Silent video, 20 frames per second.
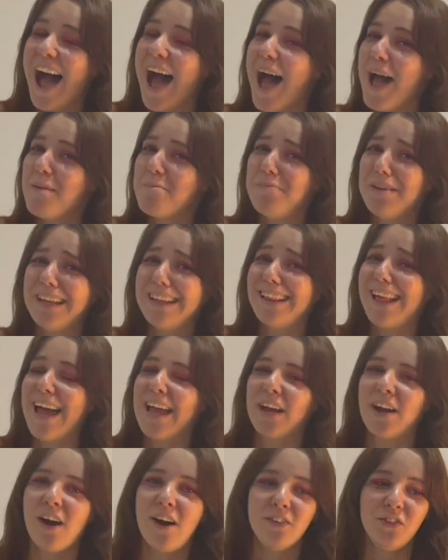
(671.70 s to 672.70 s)
I'd be
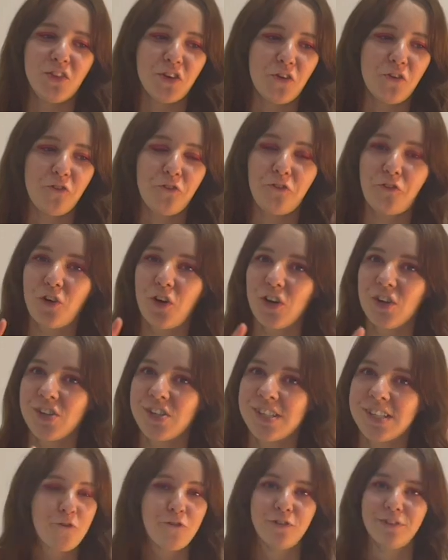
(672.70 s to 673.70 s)
like on the
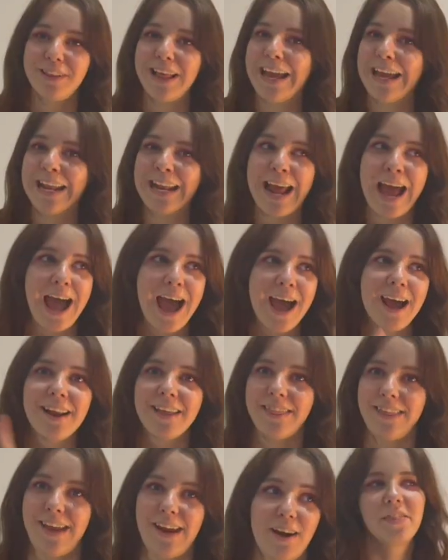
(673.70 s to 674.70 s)
first flight out
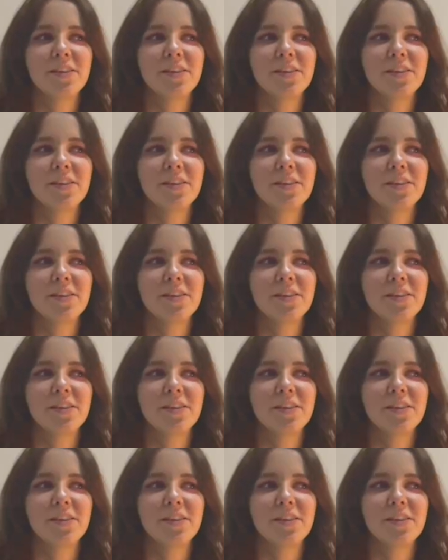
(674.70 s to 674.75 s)
of there.